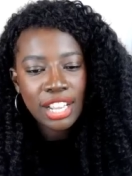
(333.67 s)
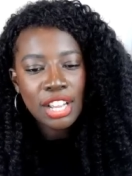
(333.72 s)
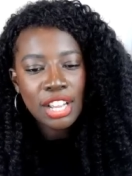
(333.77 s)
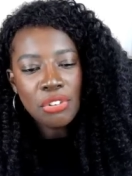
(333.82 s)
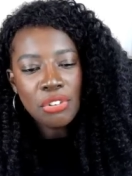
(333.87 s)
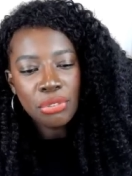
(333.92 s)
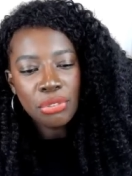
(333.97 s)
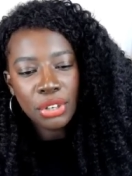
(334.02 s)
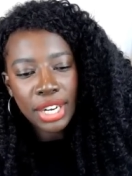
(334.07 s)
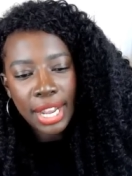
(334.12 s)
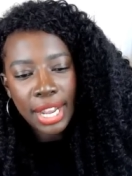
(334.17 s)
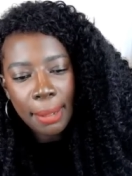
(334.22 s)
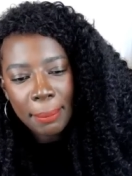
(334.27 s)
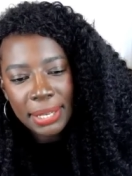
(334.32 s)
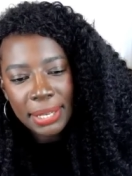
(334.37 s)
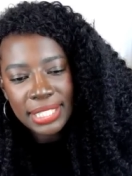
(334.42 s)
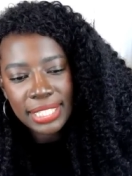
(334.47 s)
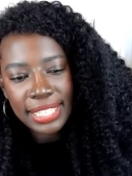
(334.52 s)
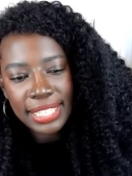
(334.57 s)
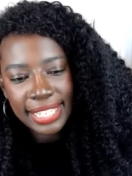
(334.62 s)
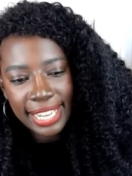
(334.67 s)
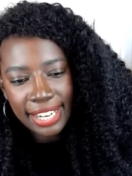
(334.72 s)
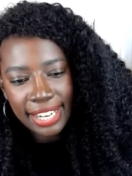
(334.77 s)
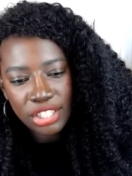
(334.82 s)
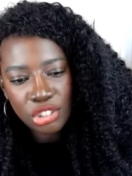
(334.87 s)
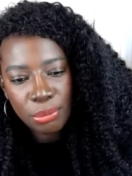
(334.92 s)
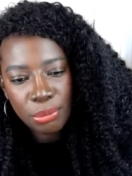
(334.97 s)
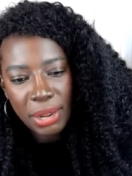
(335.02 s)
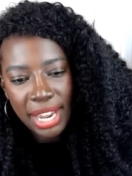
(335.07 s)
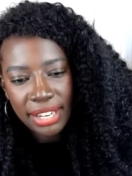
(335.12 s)
for him as an
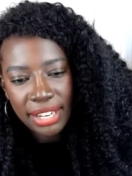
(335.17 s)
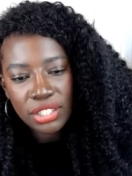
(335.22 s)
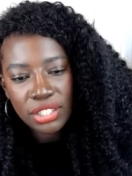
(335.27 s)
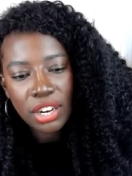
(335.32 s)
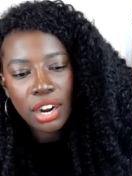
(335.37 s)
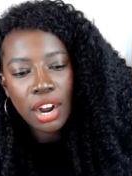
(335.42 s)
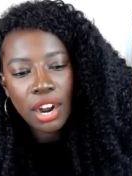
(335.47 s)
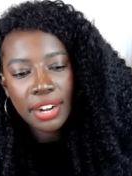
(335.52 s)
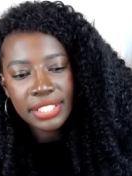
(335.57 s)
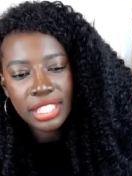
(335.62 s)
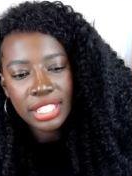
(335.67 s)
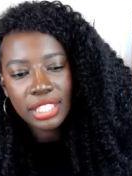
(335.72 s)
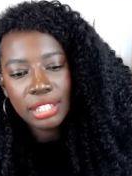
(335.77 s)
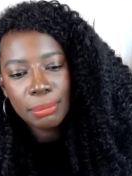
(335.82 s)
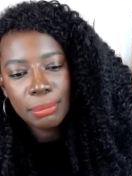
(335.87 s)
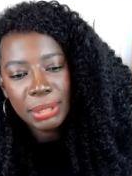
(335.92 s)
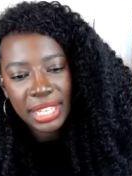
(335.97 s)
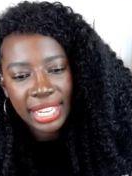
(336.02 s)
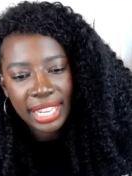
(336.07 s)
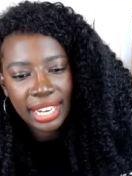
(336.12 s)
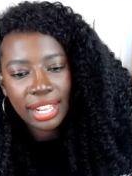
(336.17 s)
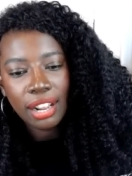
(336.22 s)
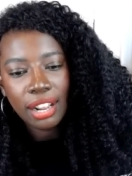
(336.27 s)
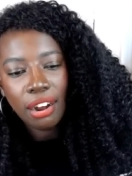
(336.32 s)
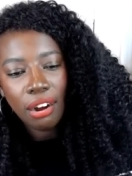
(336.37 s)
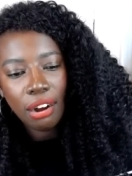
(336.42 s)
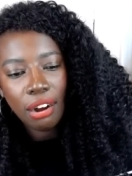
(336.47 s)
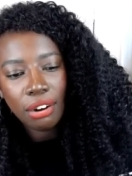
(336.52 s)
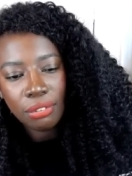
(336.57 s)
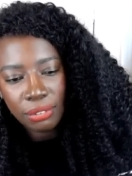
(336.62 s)
engaged man to constantly be hitting
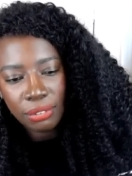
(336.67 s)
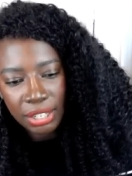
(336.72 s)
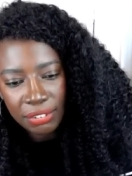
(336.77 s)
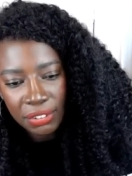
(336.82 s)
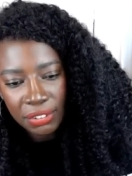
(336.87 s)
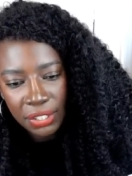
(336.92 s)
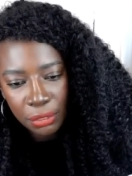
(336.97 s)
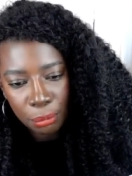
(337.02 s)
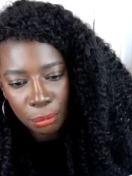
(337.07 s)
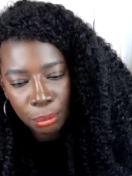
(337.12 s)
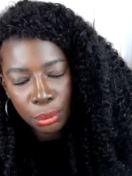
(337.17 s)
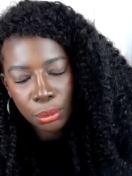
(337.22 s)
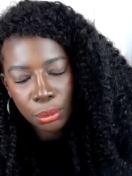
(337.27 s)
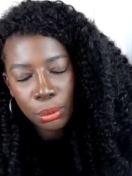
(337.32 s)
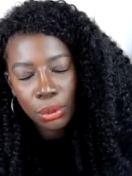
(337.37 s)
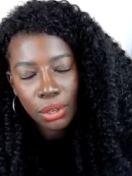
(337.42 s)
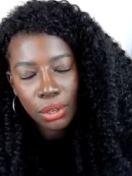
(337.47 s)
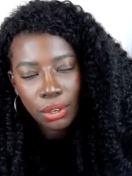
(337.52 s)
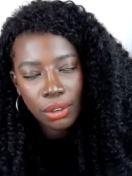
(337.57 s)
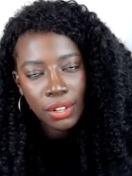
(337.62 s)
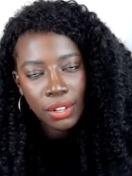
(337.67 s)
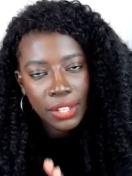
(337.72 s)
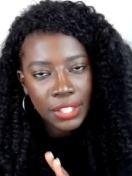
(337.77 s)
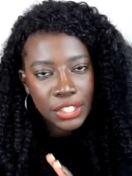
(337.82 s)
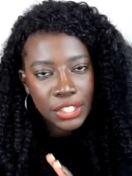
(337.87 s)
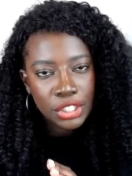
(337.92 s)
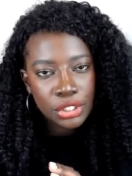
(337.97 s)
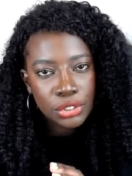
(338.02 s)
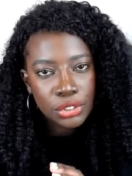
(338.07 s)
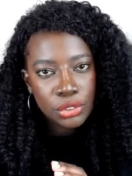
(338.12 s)
on raven at the pool
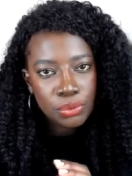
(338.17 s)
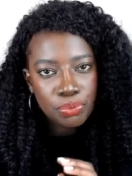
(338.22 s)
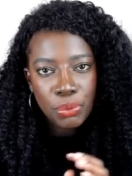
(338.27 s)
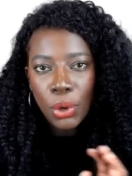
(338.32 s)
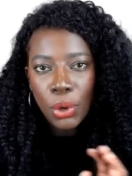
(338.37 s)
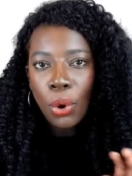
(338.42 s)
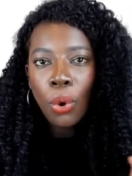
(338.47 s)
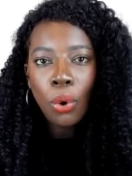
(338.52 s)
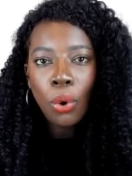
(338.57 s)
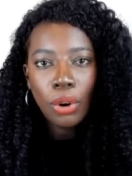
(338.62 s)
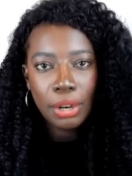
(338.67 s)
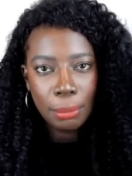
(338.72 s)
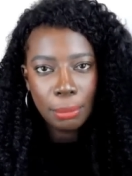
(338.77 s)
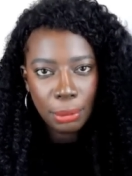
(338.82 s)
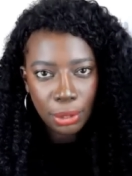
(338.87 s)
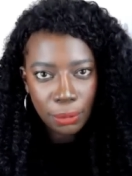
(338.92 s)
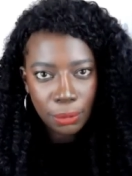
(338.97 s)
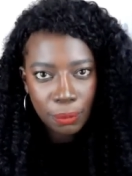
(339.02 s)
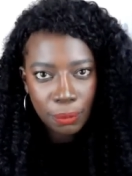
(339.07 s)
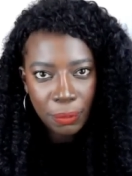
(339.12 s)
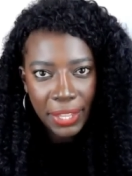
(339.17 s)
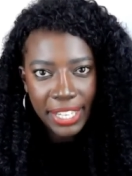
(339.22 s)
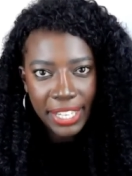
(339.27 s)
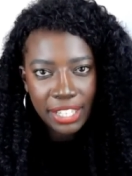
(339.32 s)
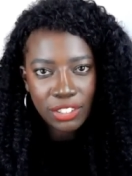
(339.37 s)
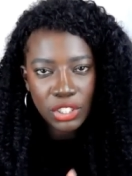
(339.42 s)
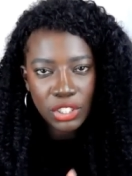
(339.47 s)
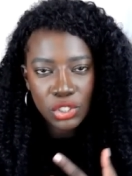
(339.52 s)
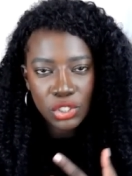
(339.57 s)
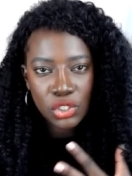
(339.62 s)
horrible. Like
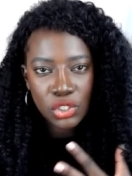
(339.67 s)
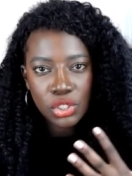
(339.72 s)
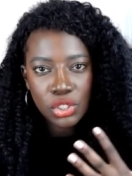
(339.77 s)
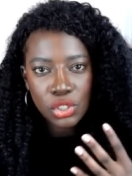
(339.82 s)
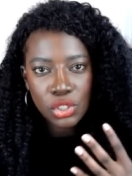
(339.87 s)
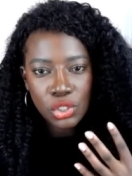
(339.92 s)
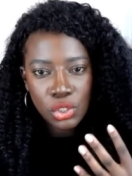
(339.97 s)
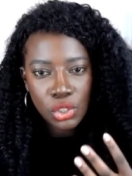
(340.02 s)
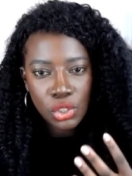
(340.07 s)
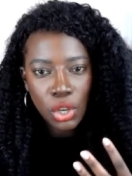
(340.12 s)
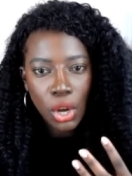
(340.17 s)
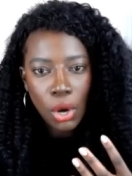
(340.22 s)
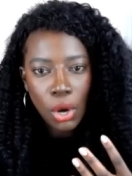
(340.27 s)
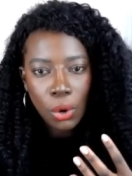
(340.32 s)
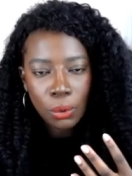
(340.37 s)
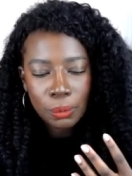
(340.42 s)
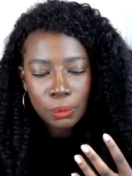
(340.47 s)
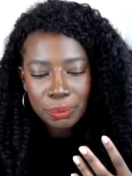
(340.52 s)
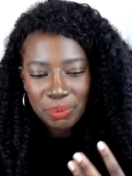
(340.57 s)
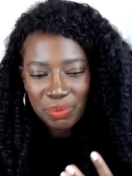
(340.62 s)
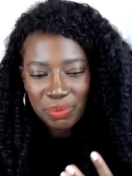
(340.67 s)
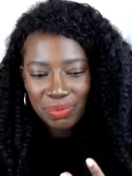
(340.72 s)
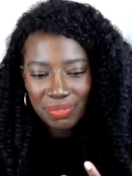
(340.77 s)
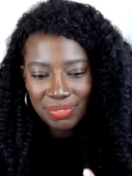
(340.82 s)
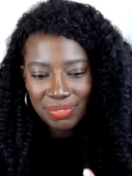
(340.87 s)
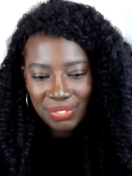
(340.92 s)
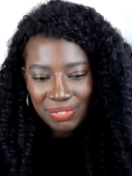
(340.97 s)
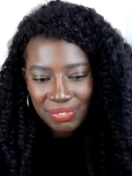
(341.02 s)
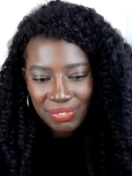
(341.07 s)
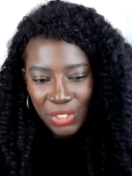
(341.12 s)
it's just so
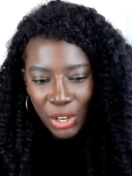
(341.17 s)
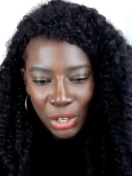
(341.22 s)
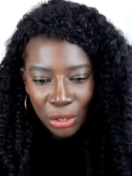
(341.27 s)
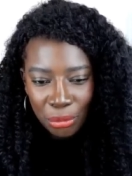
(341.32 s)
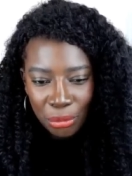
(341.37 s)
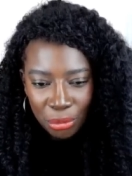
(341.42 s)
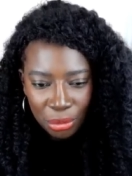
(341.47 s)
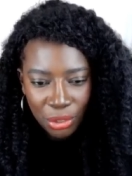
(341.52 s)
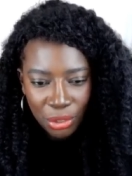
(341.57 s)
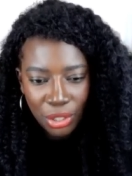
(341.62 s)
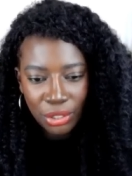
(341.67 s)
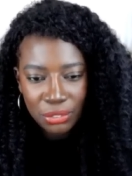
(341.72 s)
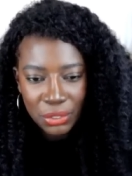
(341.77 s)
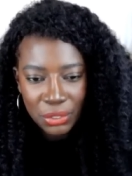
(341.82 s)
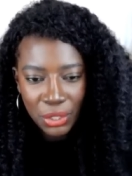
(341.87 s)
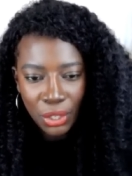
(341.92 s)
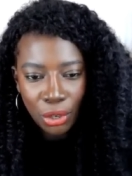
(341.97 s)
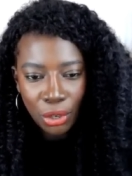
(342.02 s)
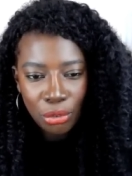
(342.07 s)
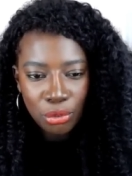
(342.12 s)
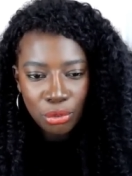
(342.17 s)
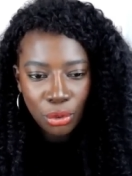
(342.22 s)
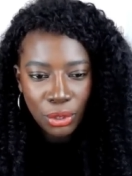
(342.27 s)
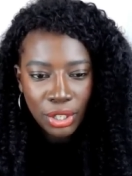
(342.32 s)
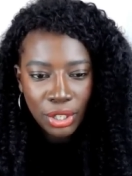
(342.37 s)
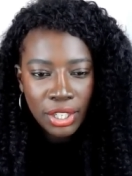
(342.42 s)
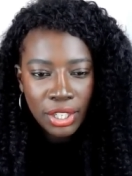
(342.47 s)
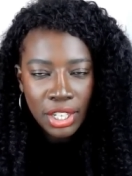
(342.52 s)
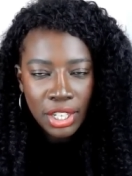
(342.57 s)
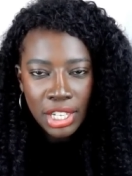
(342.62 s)
hurtful, you know,
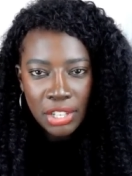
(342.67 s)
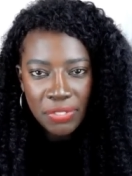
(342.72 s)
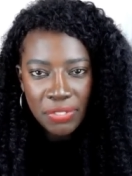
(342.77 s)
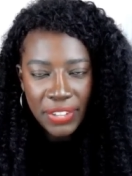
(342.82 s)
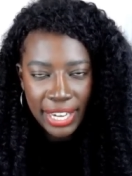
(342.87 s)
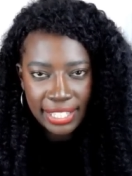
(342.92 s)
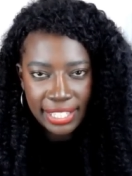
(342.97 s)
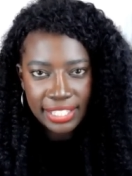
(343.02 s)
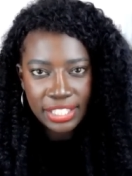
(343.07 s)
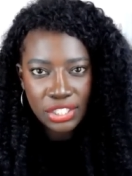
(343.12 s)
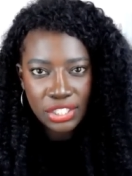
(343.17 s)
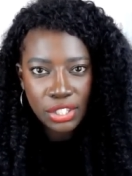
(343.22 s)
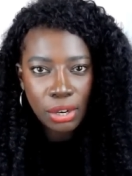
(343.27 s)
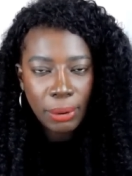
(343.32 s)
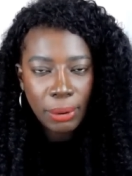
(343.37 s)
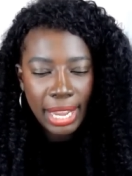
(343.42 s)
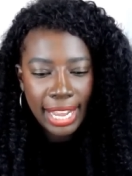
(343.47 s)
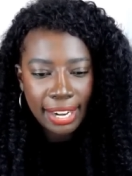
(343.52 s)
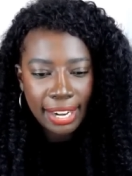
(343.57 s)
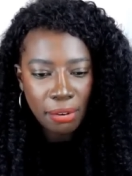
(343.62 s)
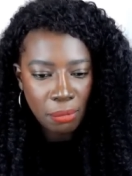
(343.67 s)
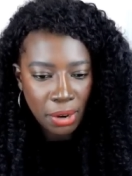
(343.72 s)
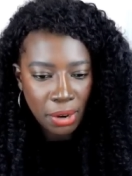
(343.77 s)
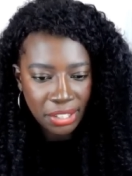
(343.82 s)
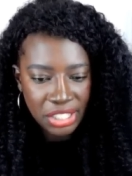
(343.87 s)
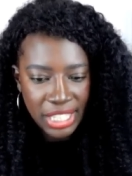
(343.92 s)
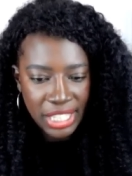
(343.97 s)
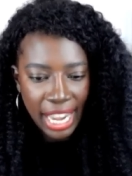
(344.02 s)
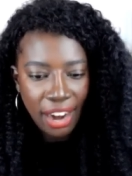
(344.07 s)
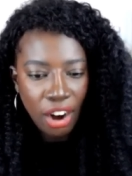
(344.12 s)
for Nancy to go ahead and watch
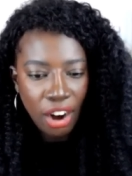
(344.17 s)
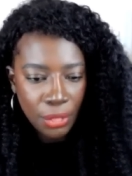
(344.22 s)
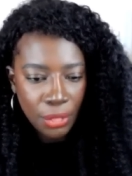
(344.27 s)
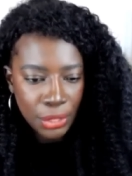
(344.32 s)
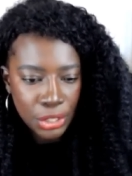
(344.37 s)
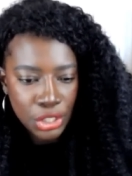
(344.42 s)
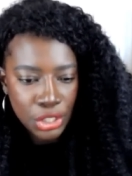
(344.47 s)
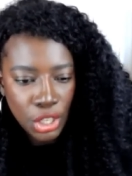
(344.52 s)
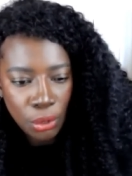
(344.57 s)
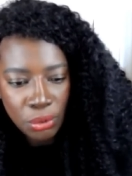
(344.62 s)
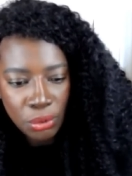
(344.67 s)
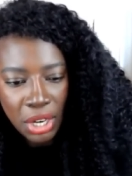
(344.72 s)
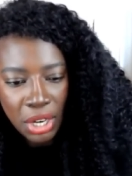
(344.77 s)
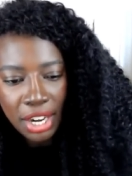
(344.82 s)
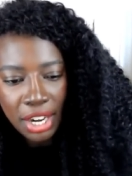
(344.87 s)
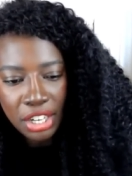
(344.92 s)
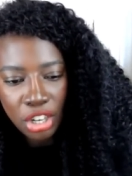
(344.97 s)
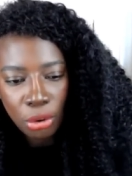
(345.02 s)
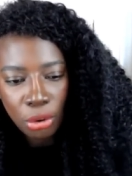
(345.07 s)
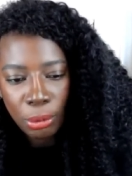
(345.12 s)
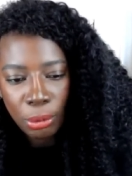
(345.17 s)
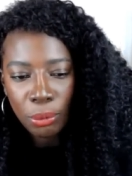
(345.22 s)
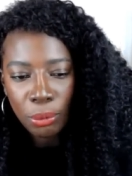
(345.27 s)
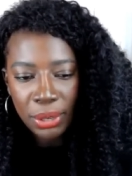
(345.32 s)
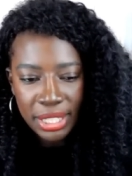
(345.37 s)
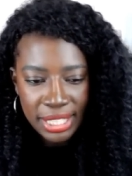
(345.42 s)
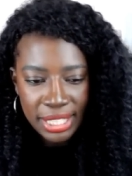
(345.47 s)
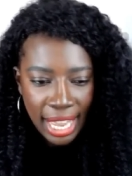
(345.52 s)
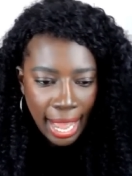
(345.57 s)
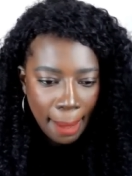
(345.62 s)
that on the show, not knowing what
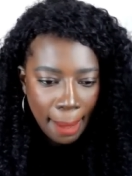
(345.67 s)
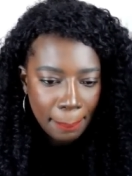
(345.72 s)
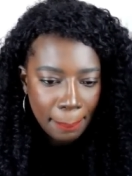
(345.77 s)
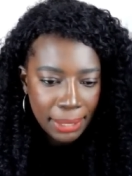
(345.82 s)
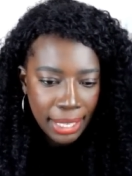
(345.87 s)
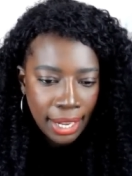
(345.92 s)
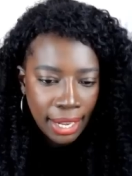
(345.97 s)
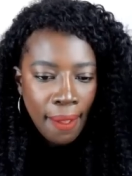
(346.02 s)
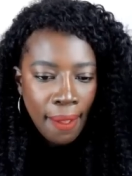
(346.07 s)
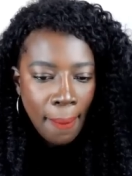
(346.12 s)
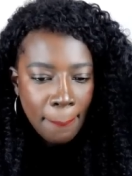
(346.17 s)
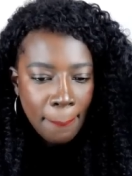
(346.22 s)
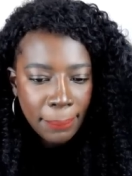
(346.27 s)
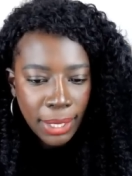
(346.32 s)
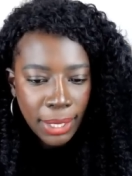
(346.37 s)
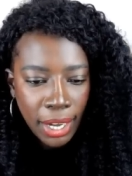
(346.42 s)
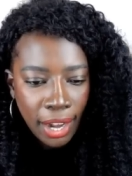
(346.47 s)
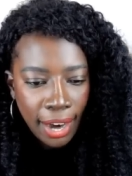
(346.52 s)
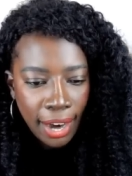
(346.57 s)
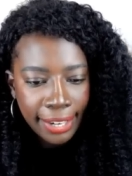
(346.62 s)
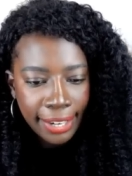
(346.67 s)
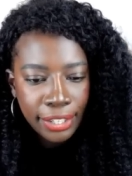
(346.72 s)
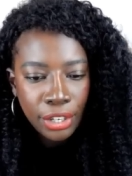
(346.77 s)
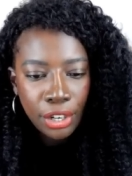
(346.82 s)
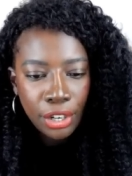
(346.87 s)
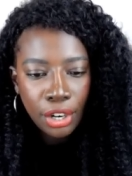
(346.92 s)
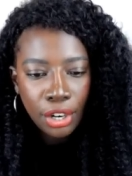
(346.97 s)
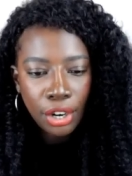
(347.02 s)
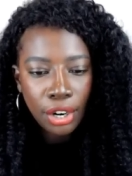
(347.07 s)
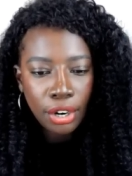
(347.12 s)
is happening behind
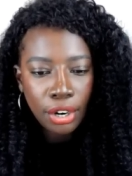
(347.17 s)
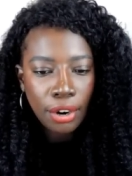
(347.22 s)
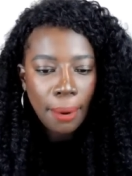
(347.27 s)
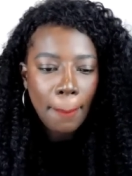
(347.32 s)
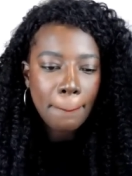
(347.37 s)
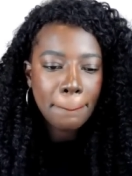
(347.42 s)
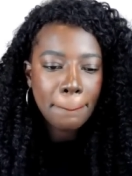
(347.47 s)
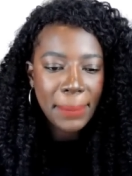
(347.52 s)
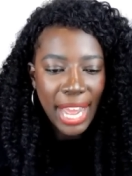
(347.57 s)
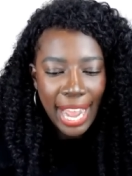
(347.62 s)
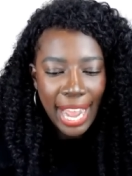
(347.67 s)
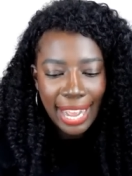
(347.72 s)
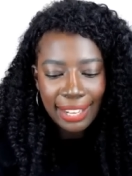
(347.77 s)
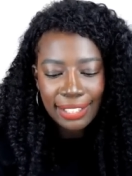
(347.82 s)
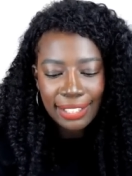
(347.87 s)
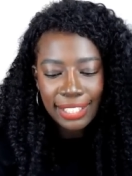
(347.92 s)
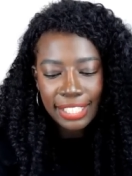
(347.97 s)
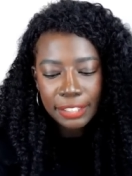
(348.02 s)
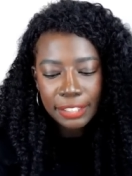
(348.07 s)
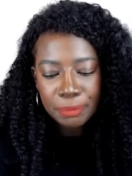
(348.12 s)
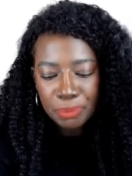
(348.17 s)
her back. Like